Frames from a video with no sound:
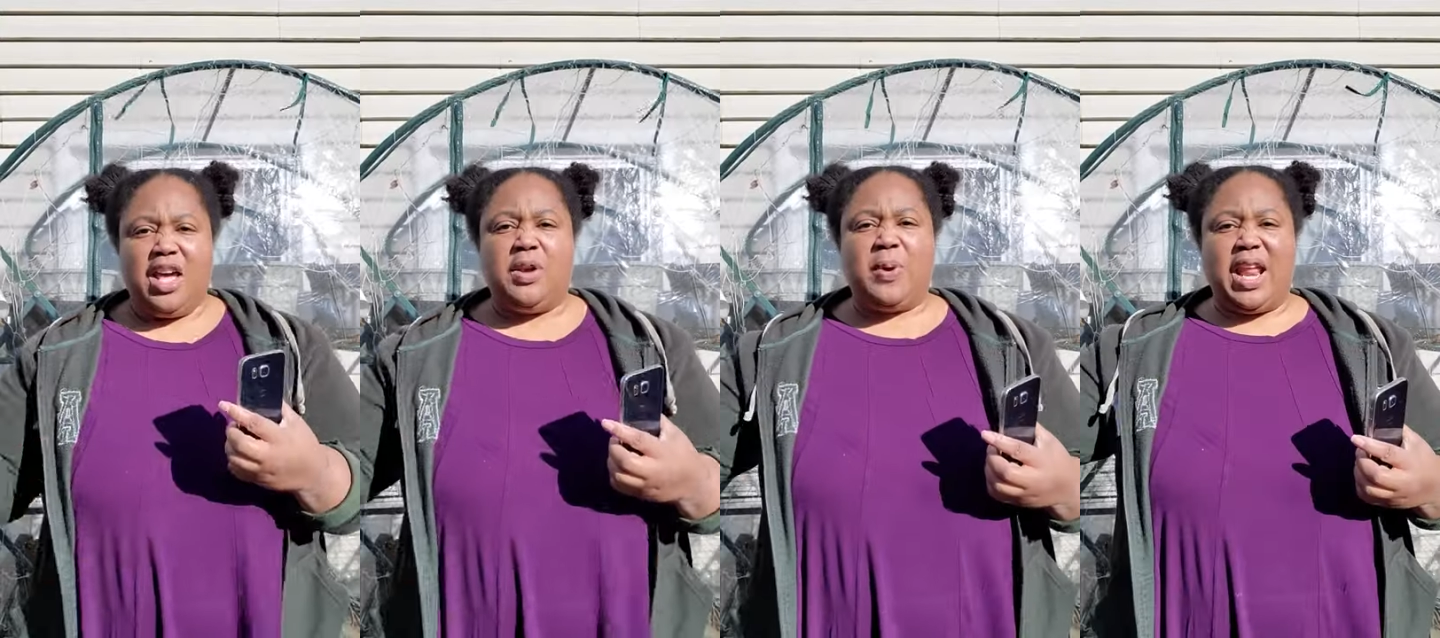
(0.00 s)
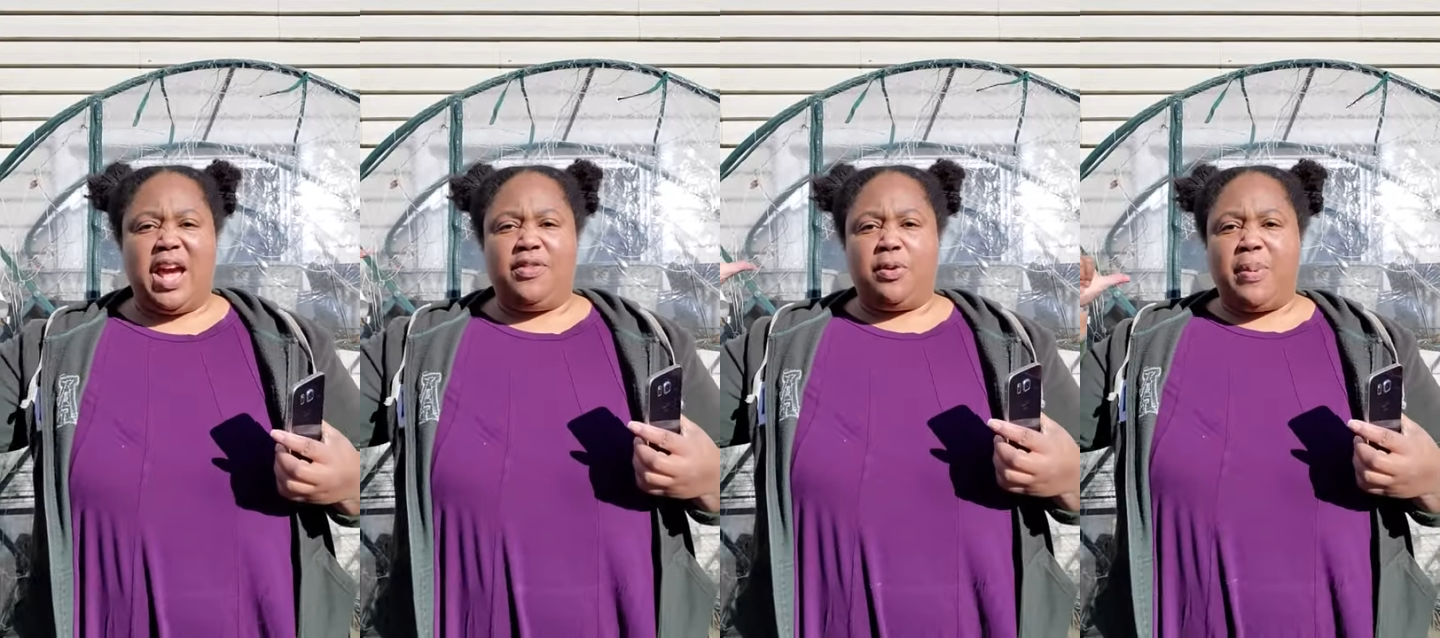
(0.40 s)
You want to
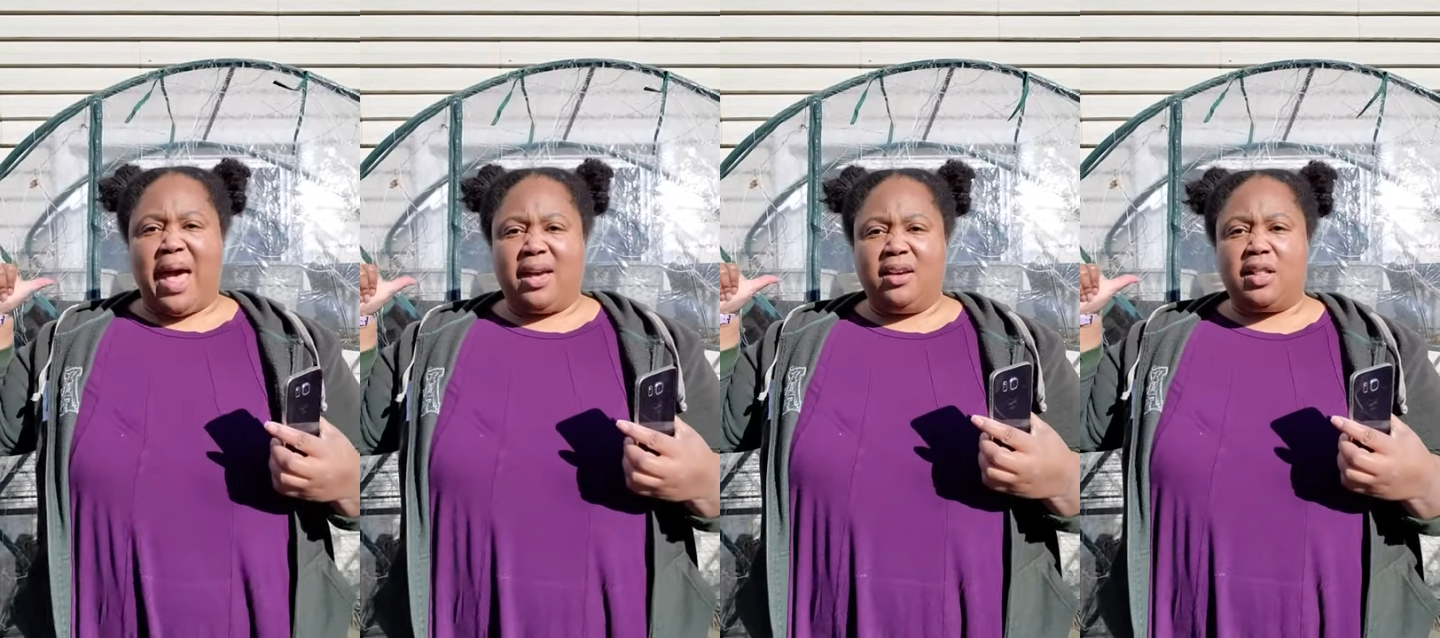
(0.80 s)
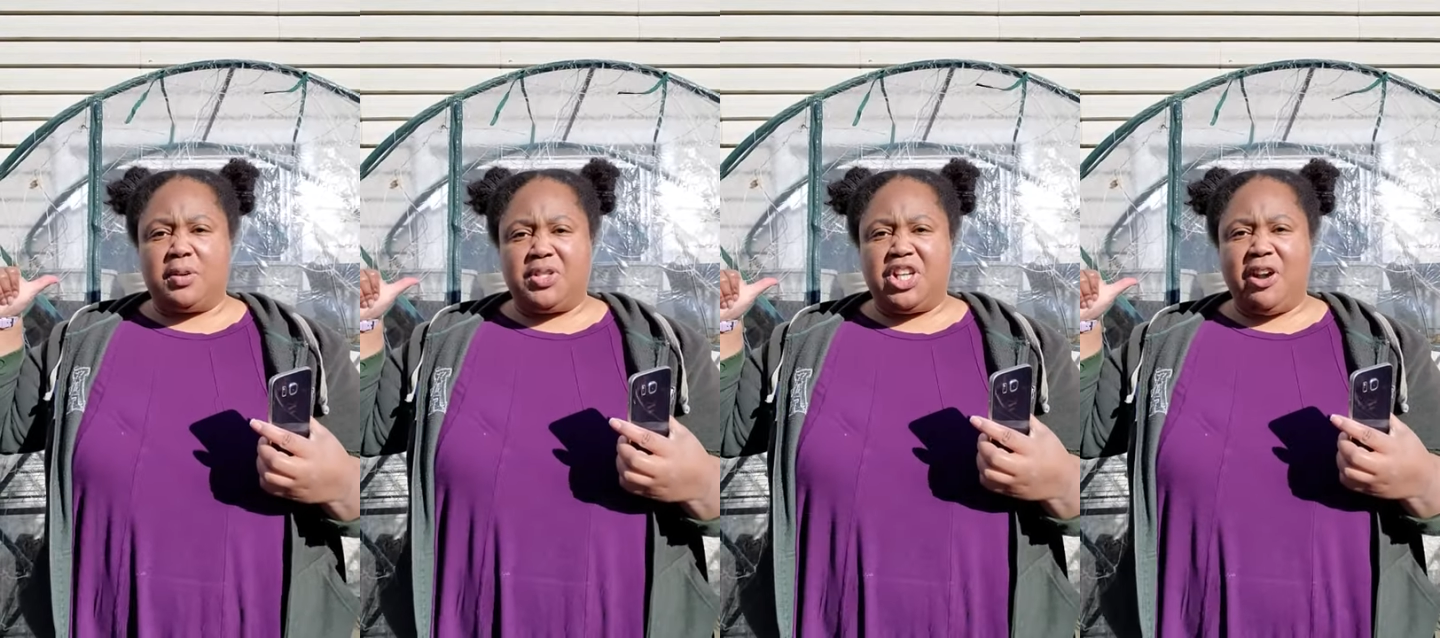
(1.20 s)
have your back
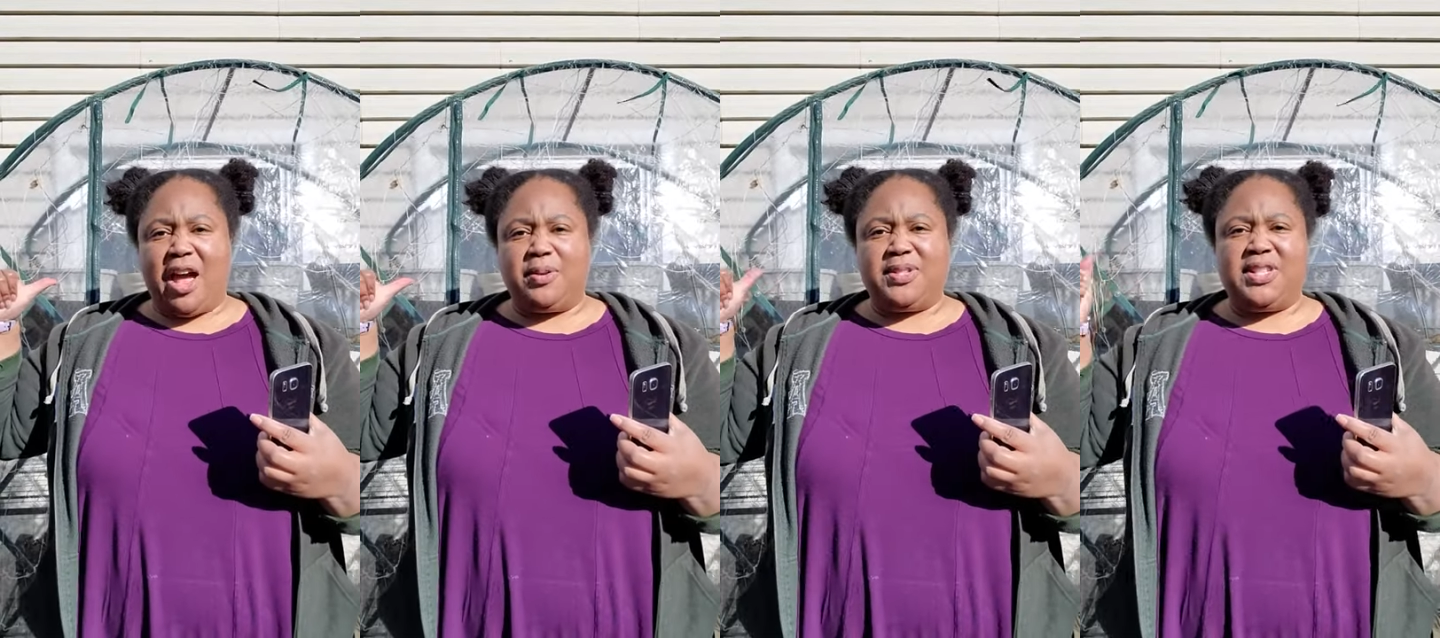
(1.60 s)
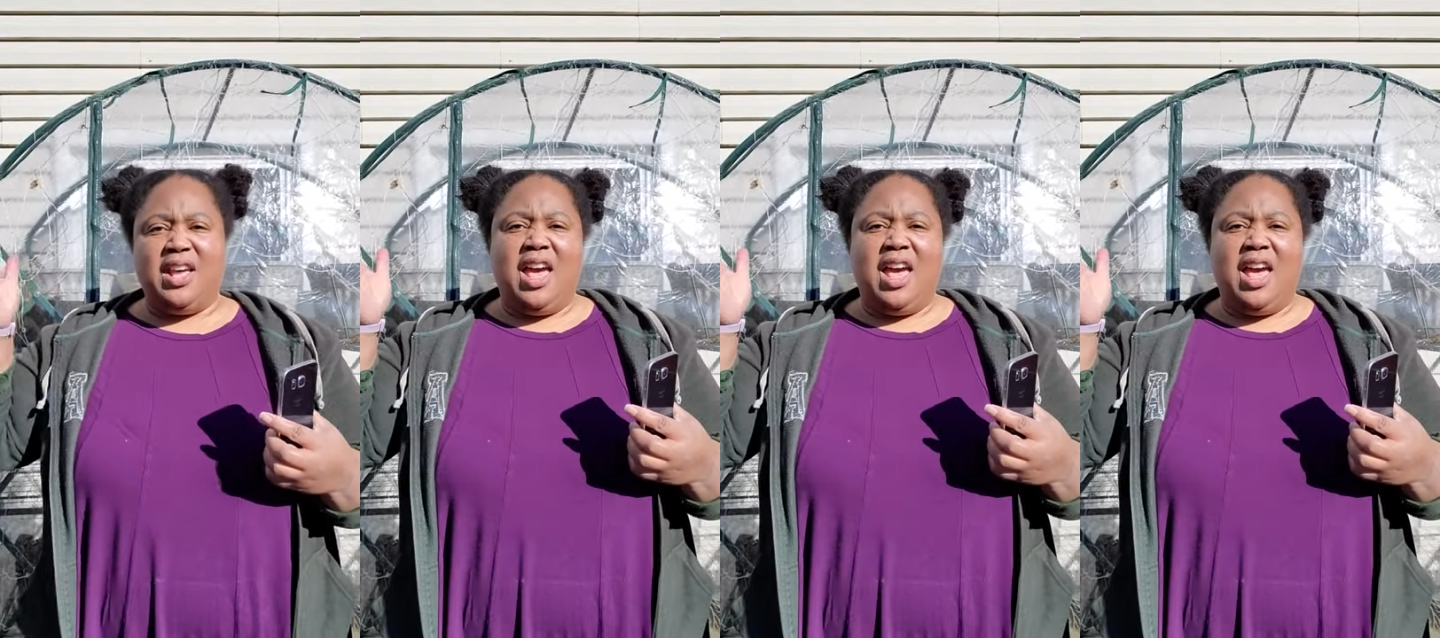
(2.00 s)
close to your house,